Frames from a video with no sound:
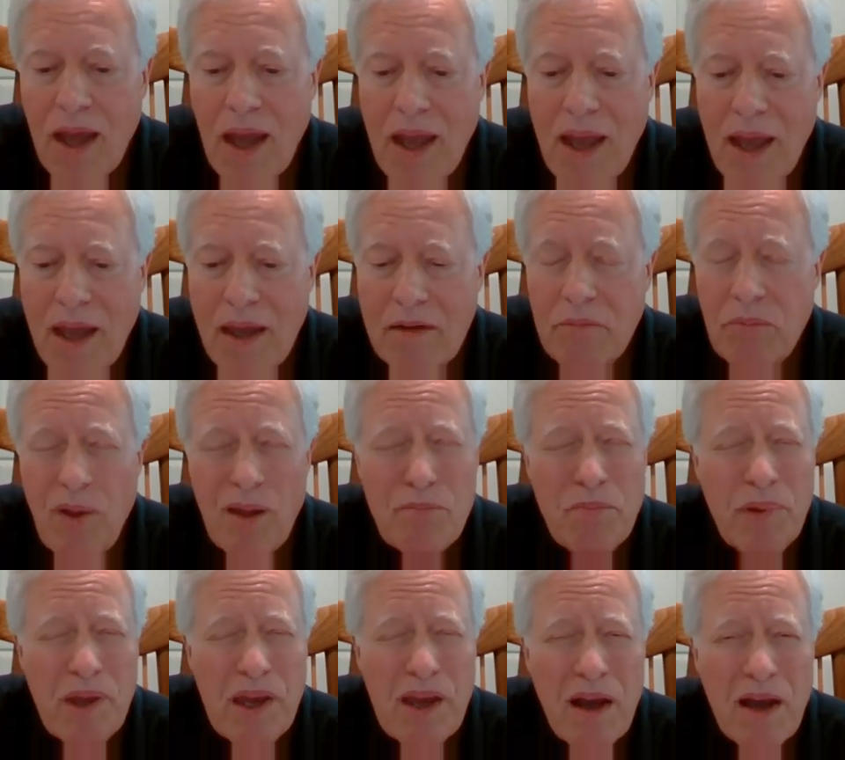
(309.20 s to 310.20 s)
And
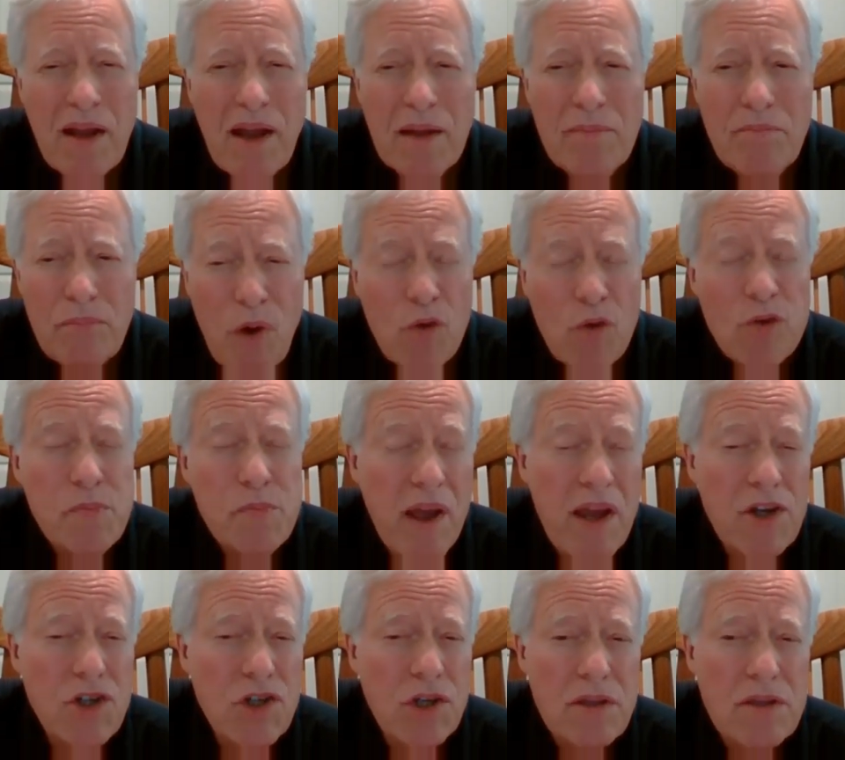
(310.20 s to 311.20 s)
most
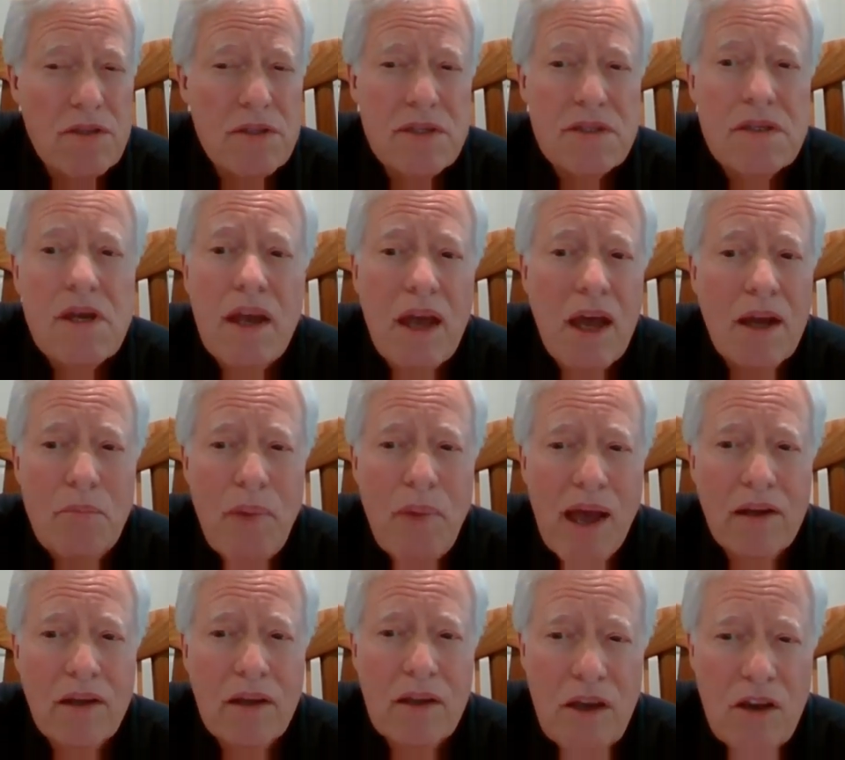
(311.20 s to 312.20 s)
patients at
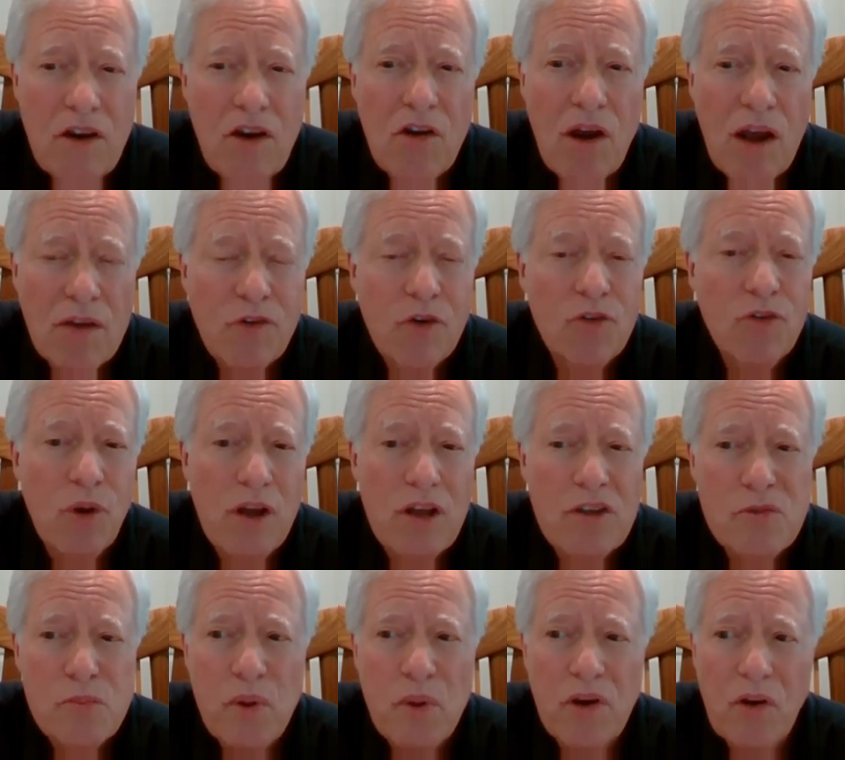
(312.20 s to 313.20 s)
about a year after
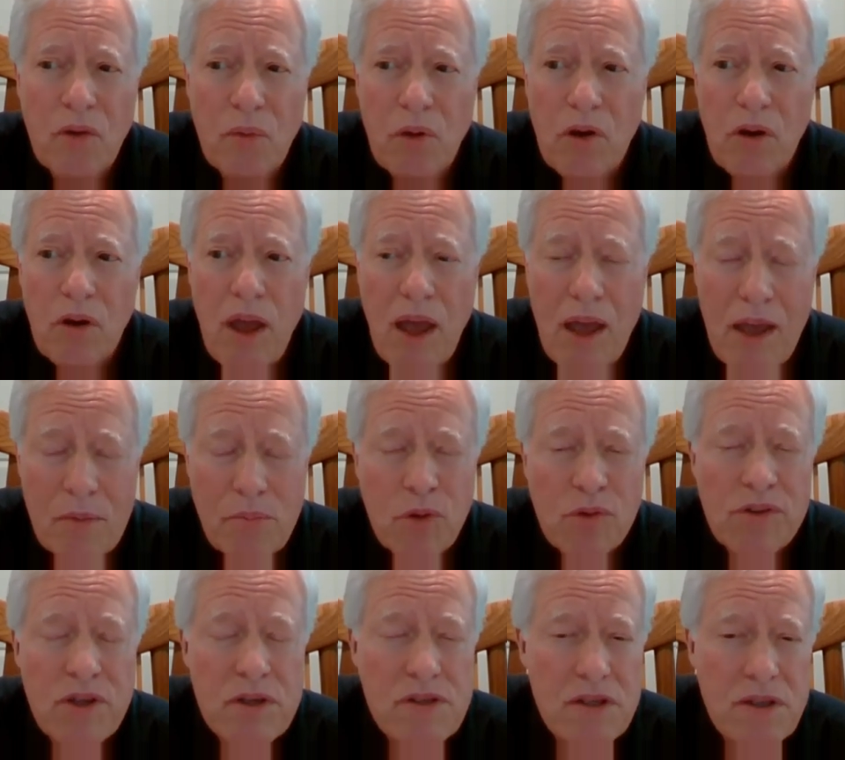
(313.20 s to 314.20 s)
transplant are
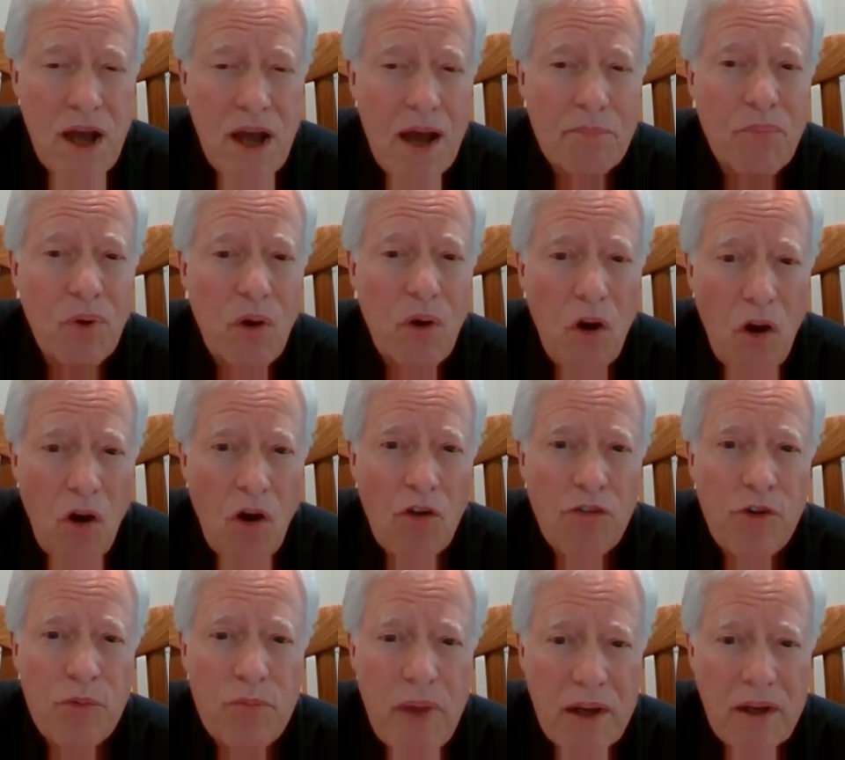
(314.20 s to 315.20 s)
able to stop all
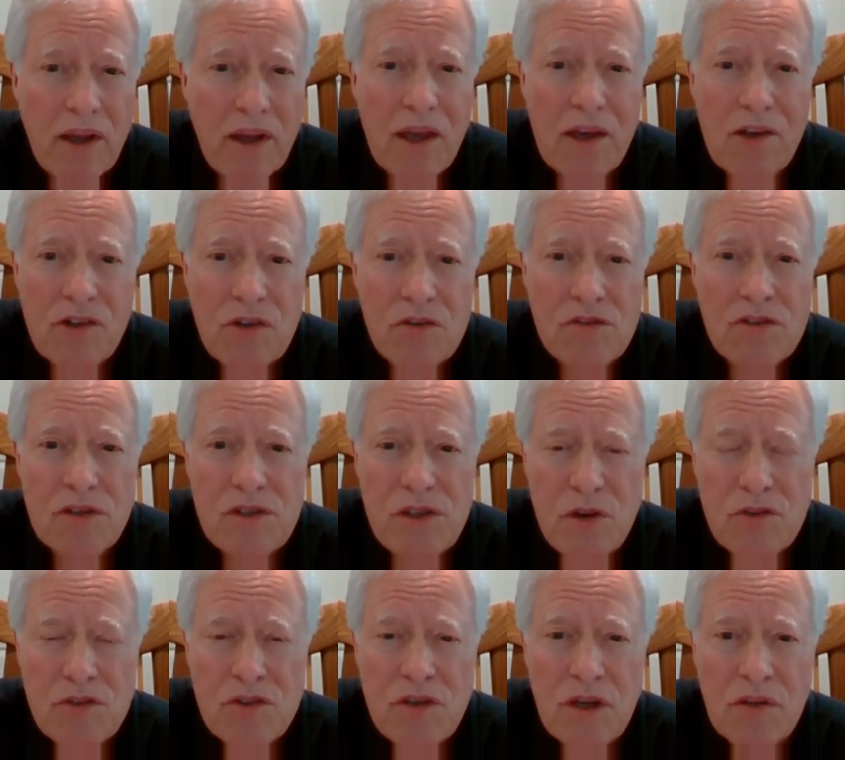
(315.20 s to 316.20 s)
their medications
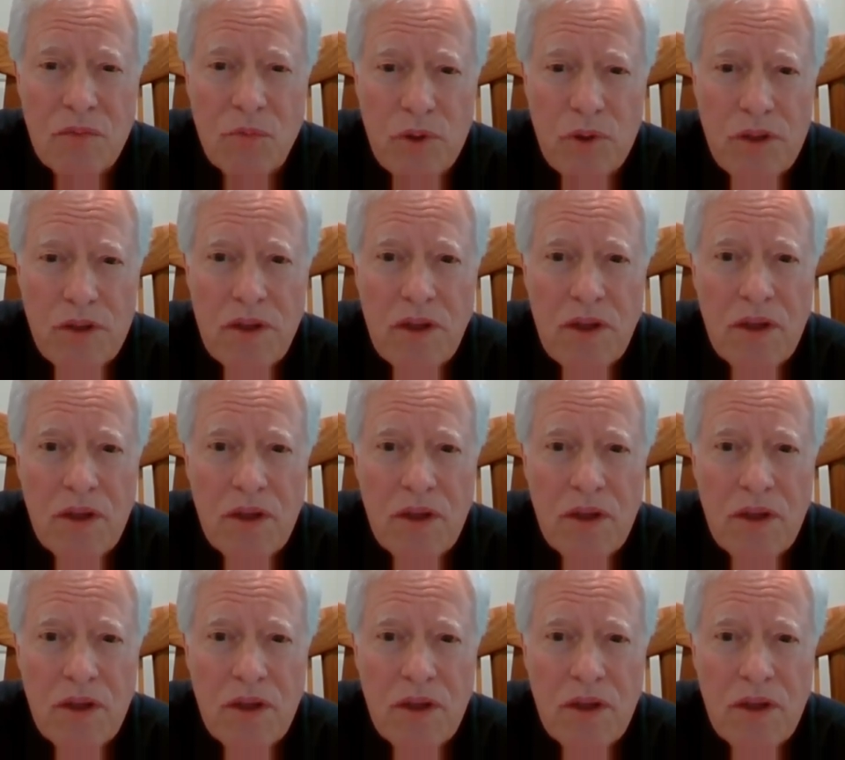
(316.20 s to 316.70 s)
associated with